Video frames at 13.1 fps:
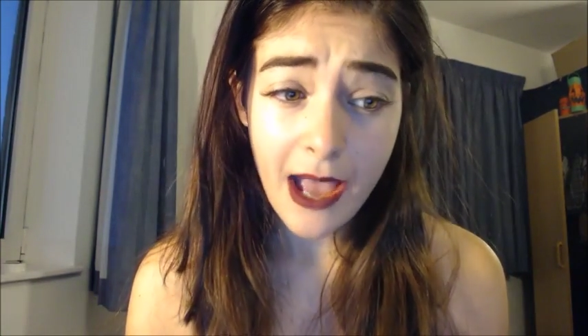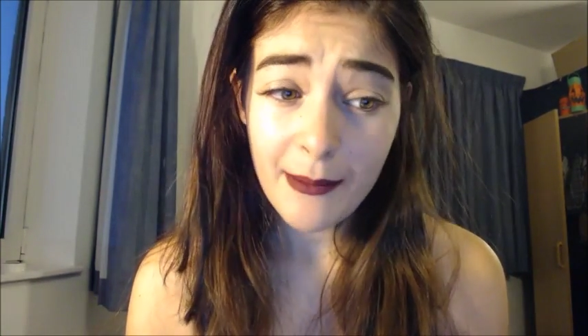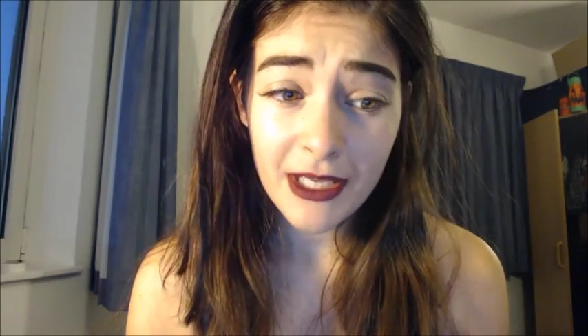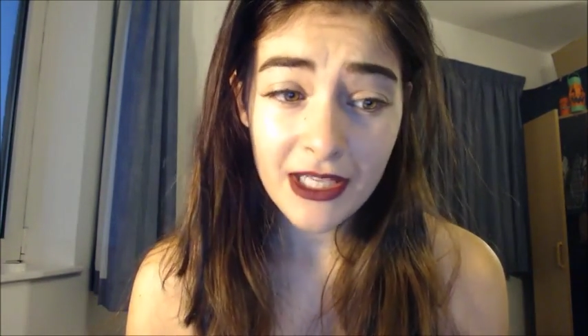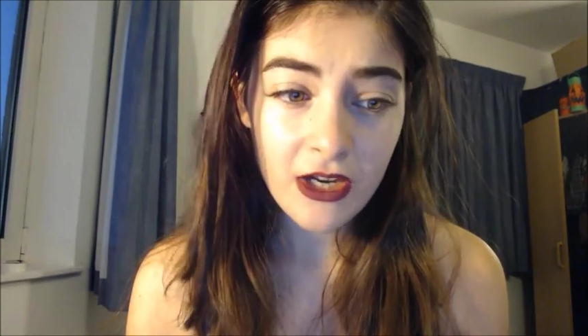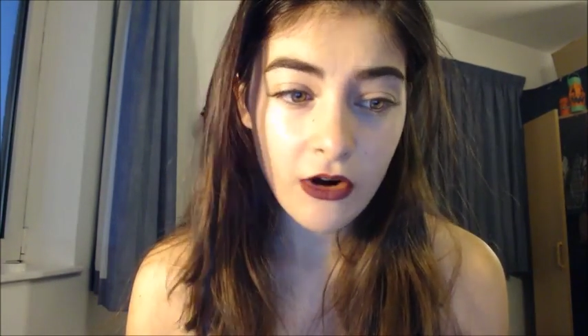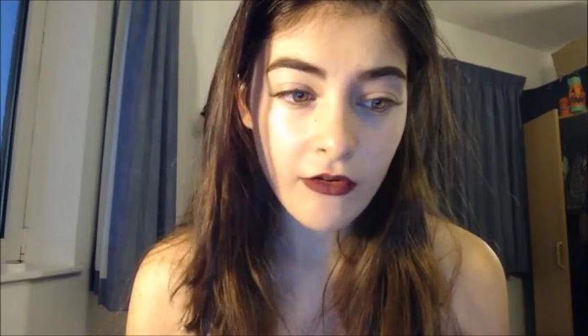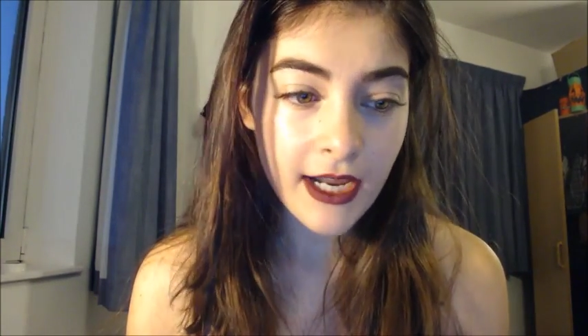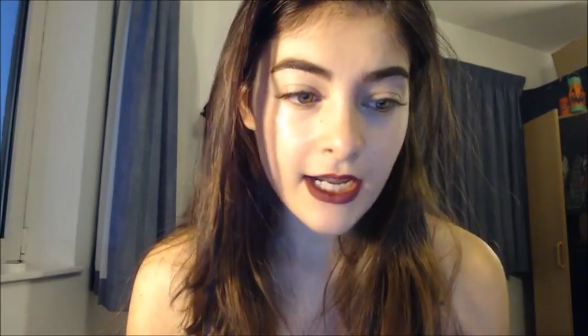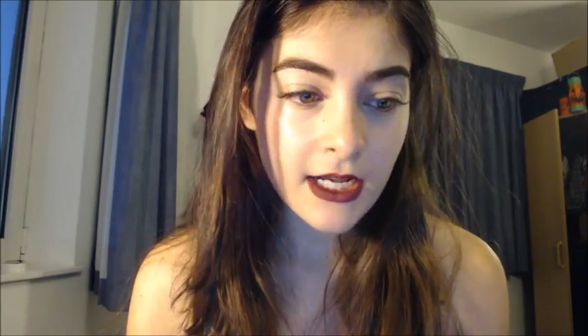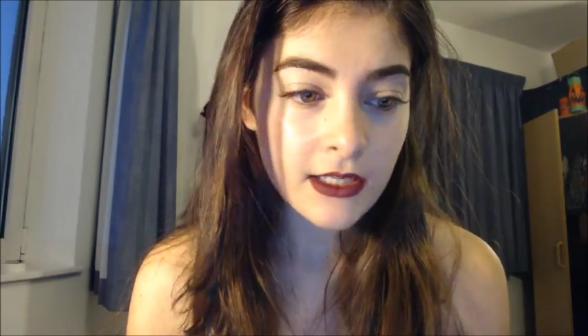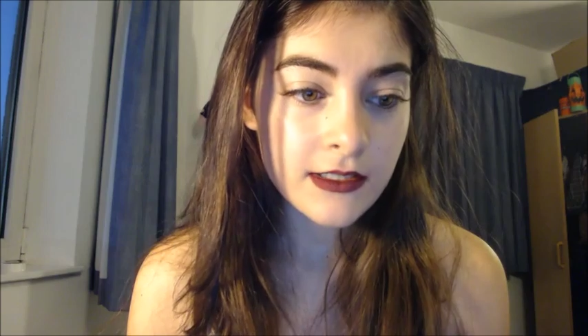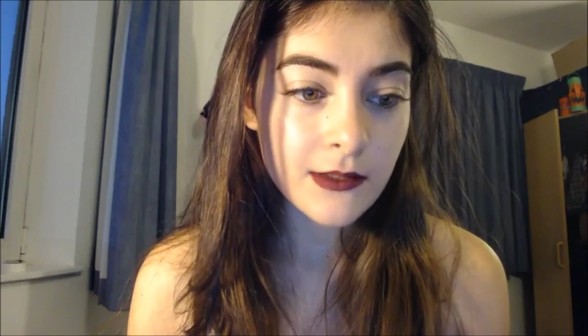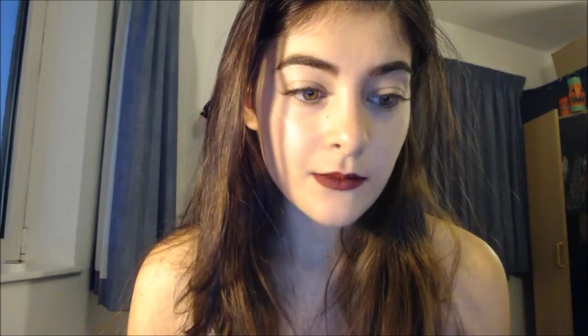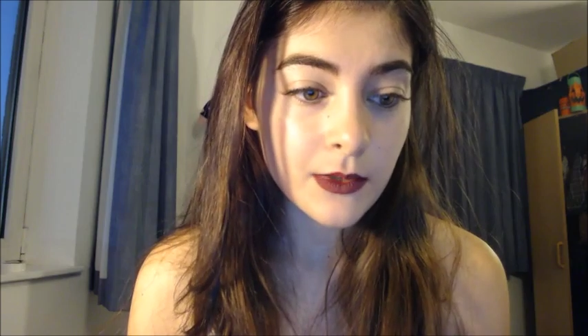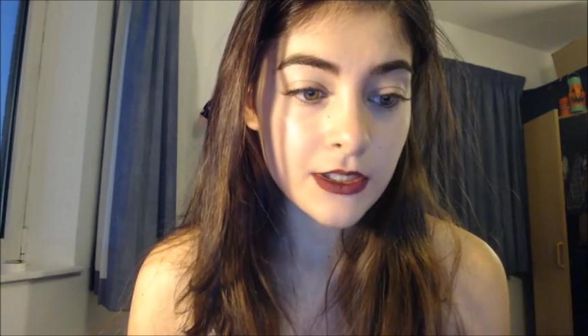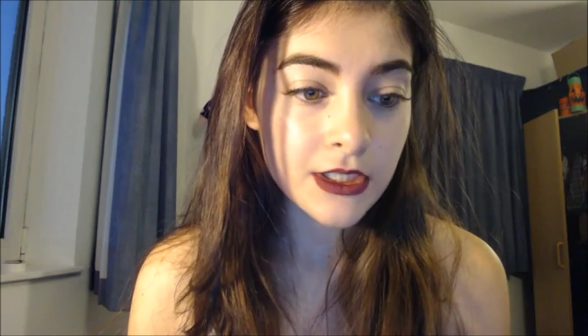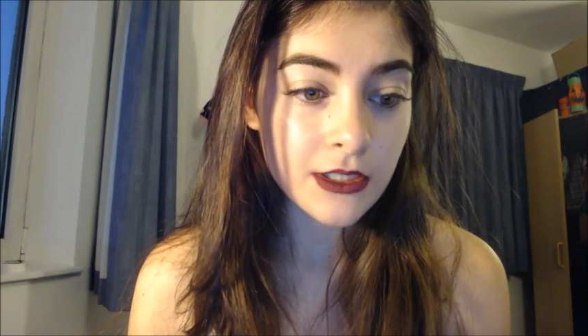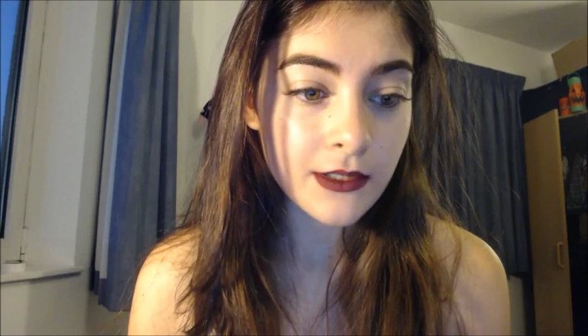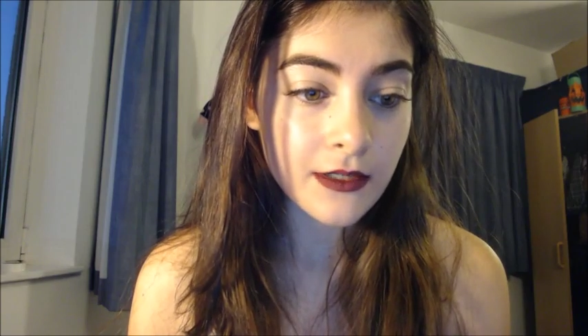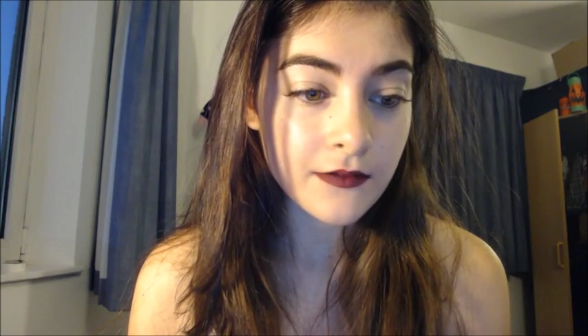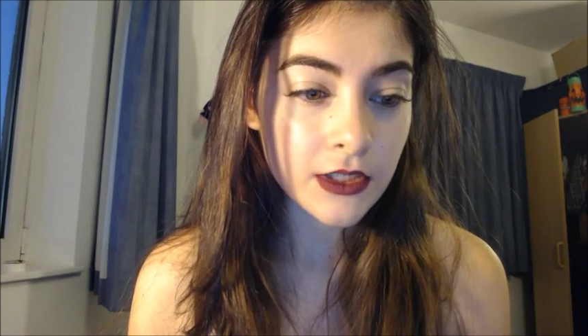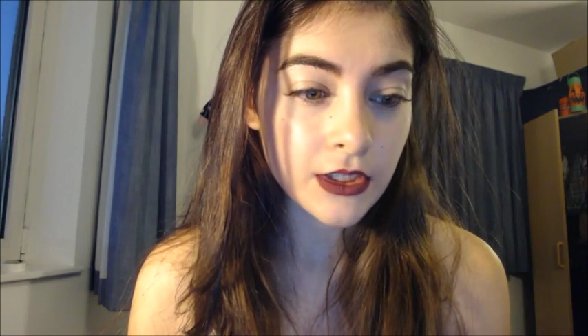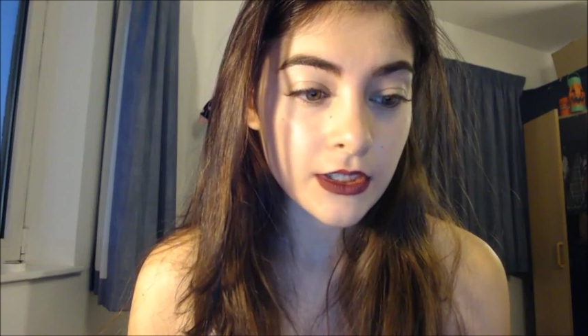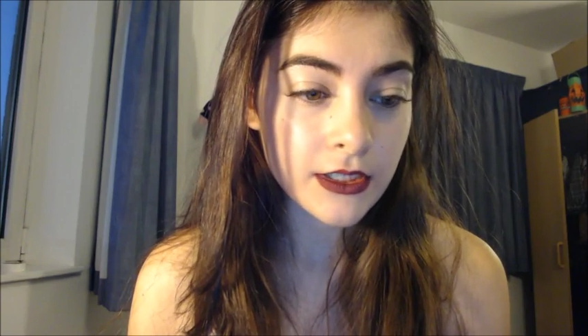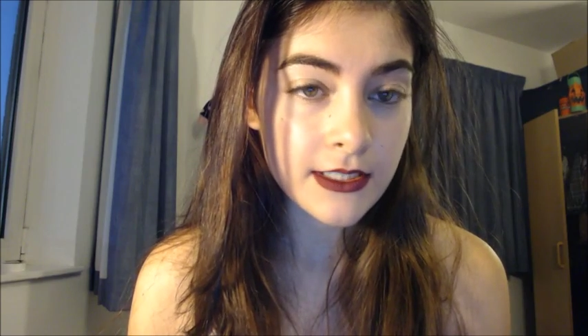Am I correct? We shall
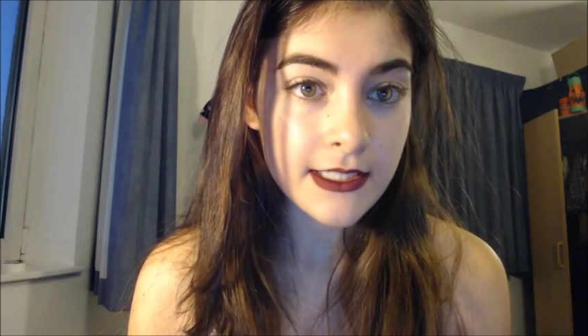have a look